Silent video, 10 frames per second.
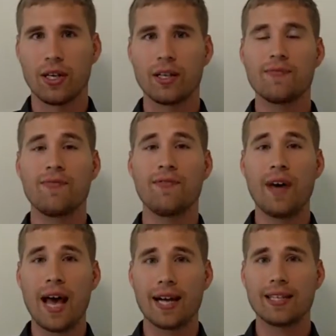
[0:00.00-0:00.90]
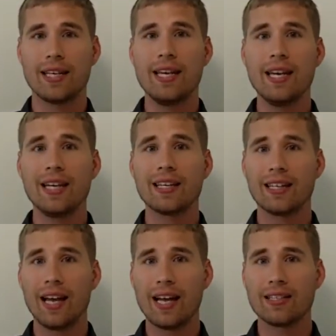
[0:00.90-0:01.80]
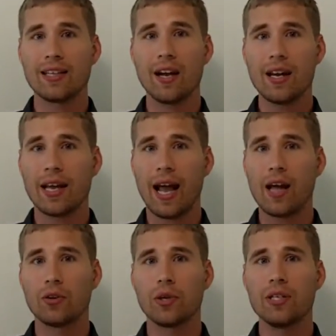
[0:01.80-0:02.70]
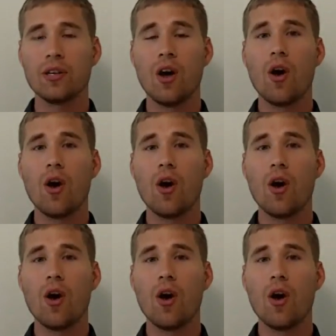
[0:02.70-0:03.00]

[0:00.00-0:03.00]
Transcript: In fact, eating less and cutting calories